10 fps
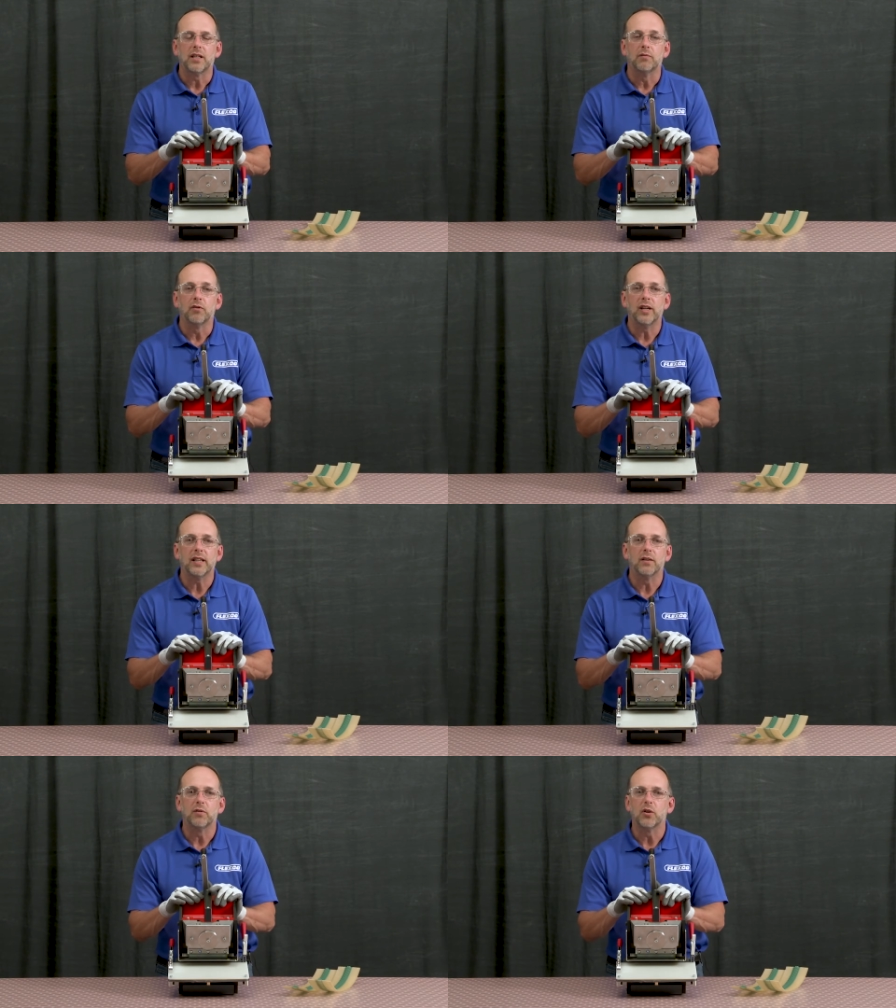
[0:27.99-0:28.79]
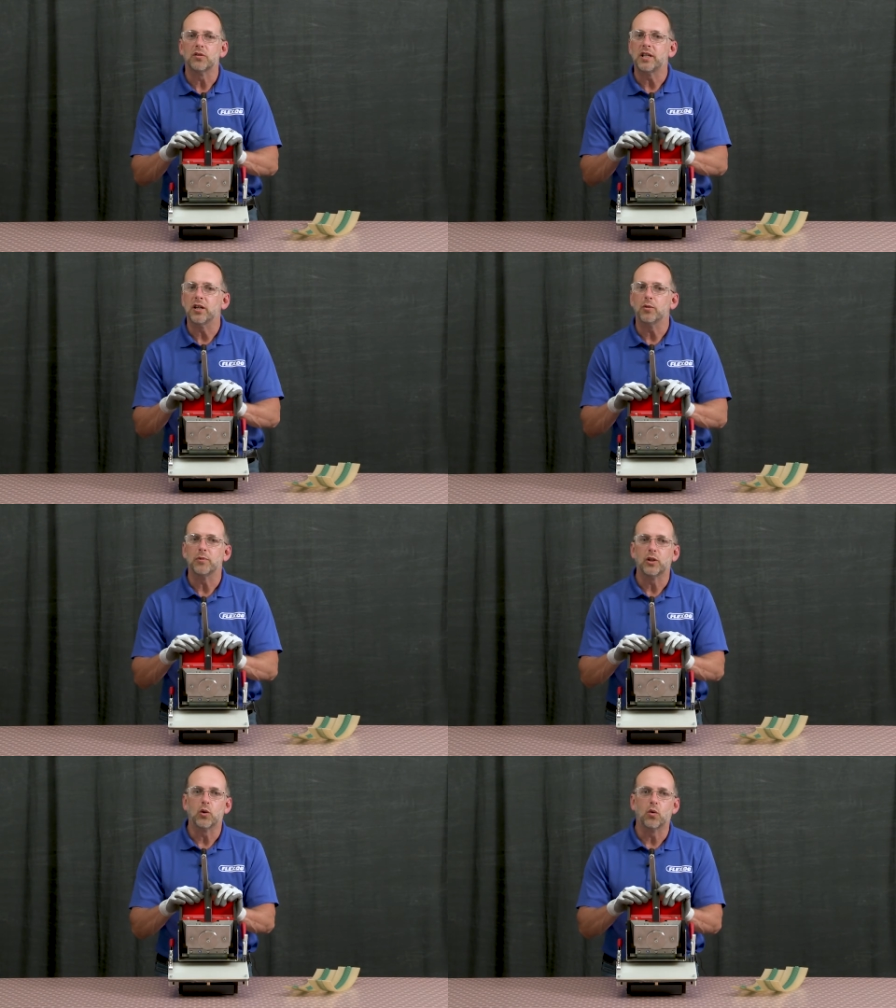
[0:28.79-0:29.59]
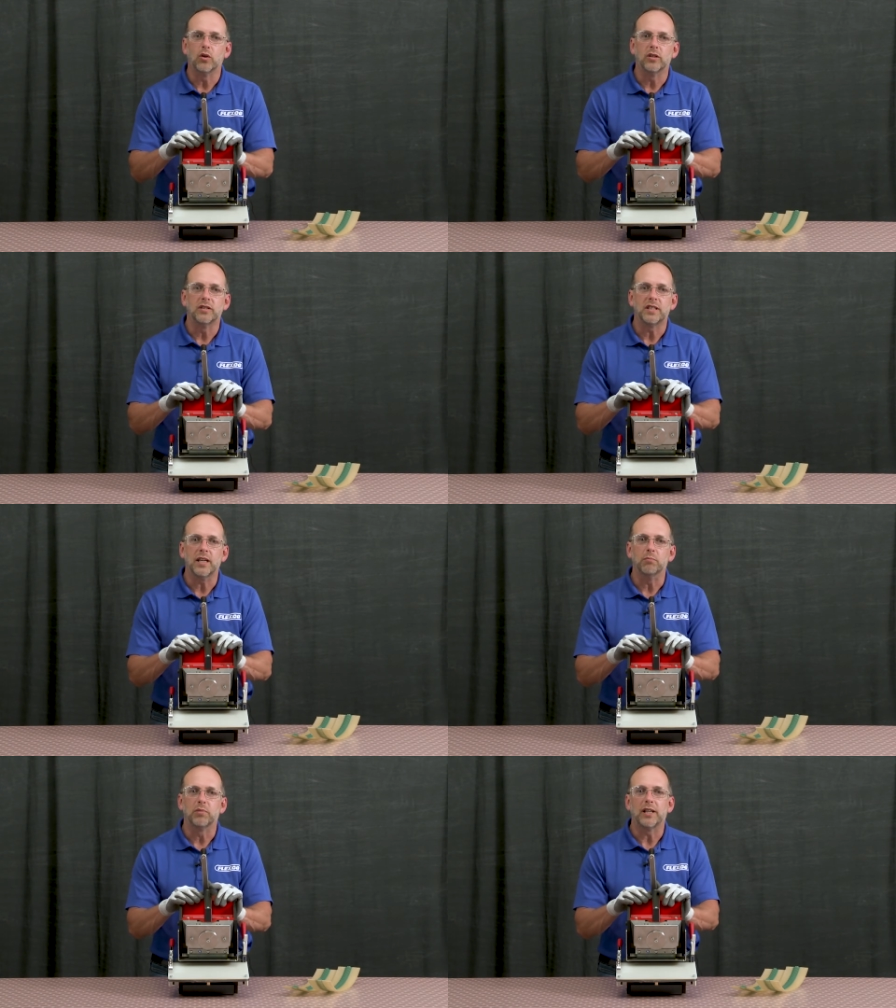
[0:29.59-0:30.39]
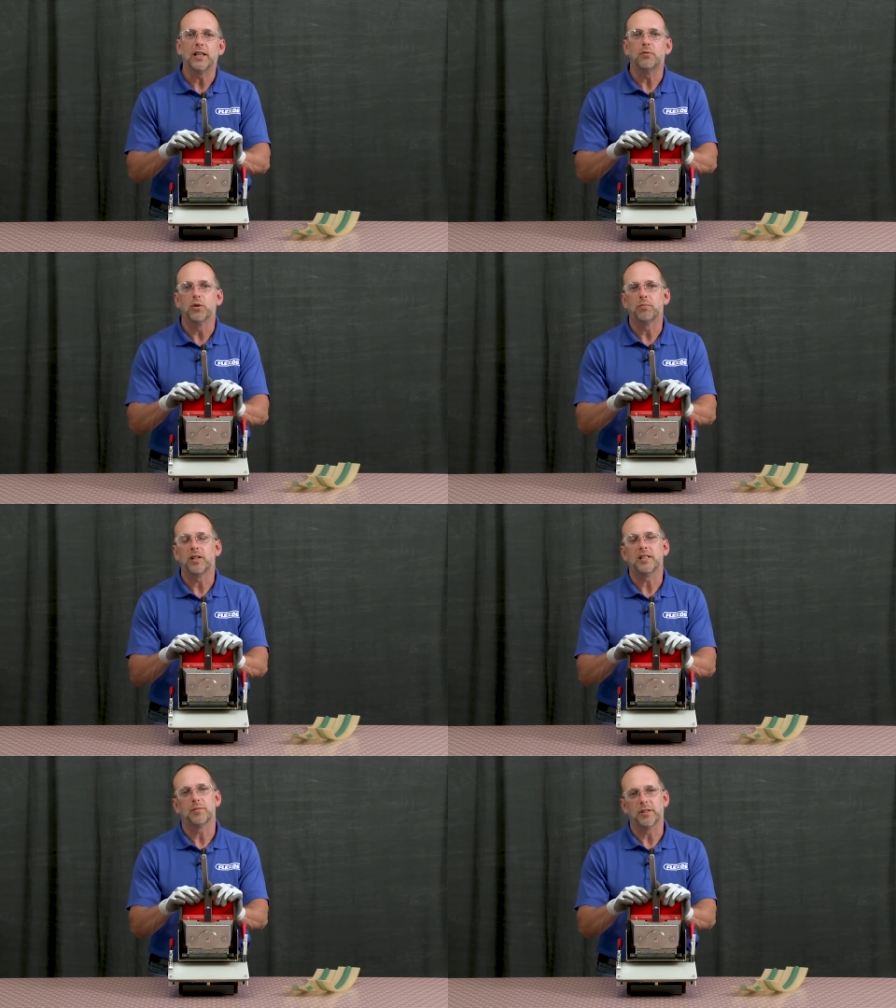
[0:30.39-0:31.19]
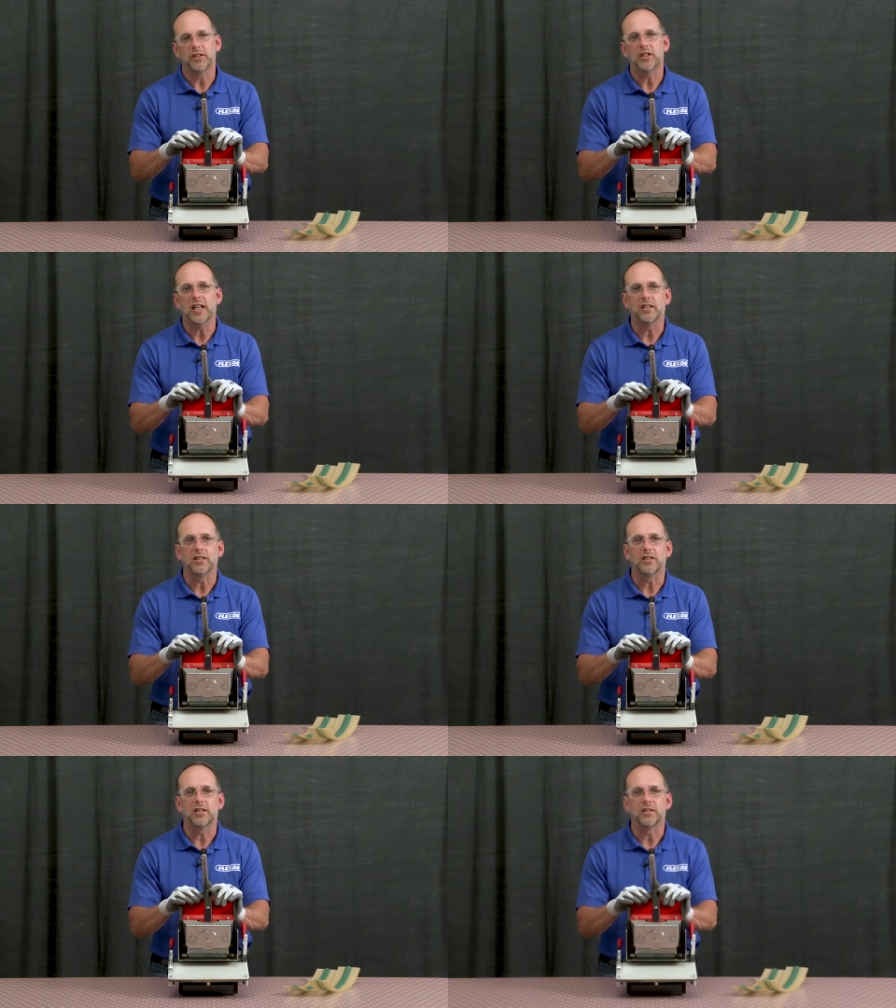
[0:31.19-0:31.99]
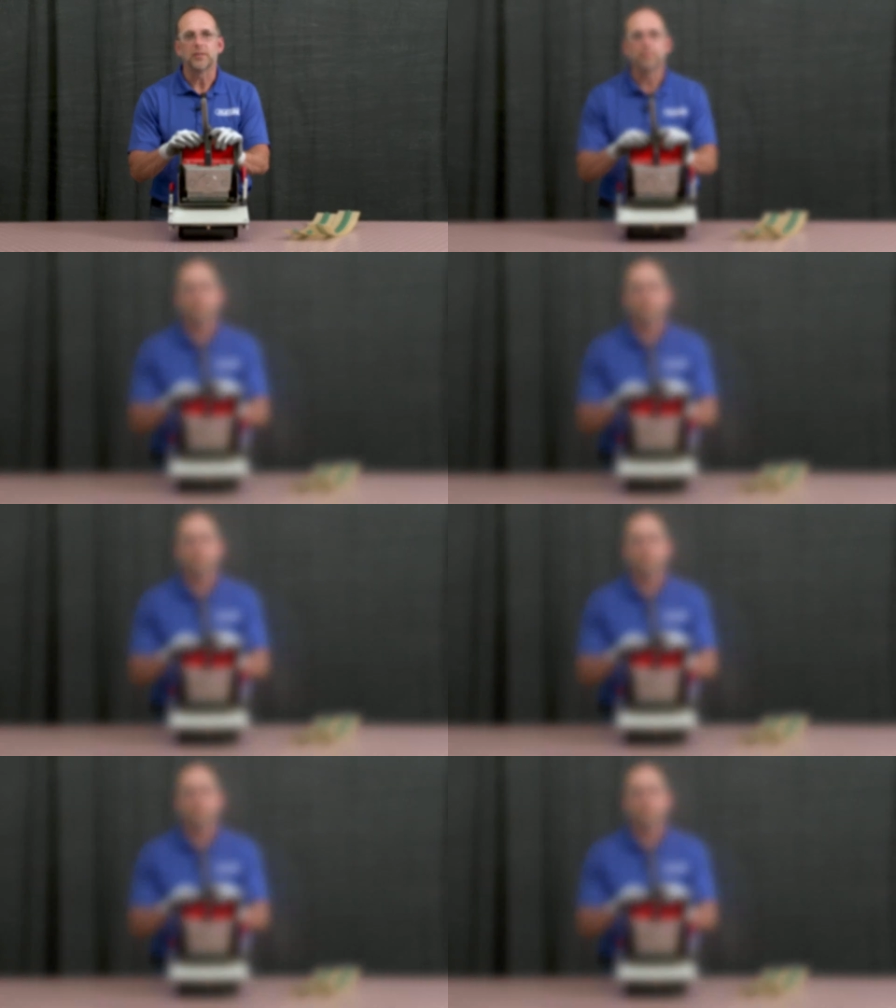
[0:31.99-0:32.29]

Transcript: fraying of those aramid cords, and blade replacement challenges.